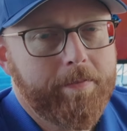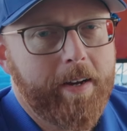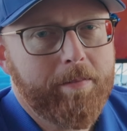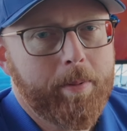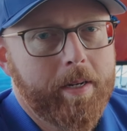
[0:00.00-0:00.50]

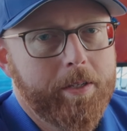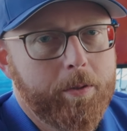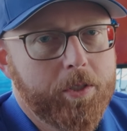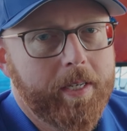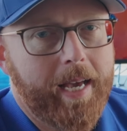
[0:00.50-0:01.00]
found by
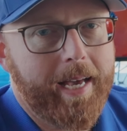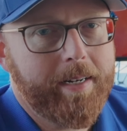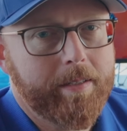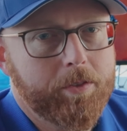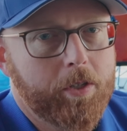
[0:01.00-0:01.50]
using
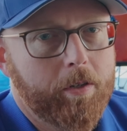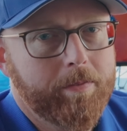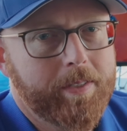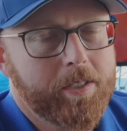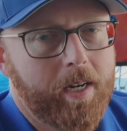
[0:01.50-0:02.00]
additives
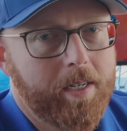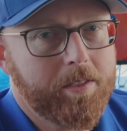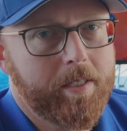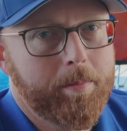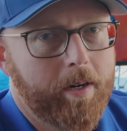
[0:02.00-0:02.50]
called
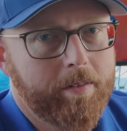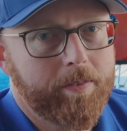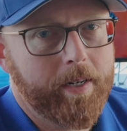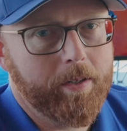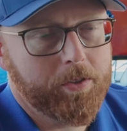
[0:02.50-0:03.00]
viscosity
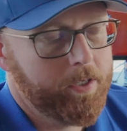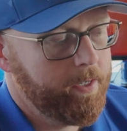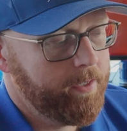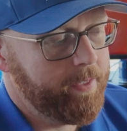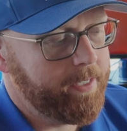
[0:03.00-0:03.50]
modifiers,
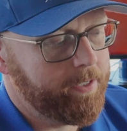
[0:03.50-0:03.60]
they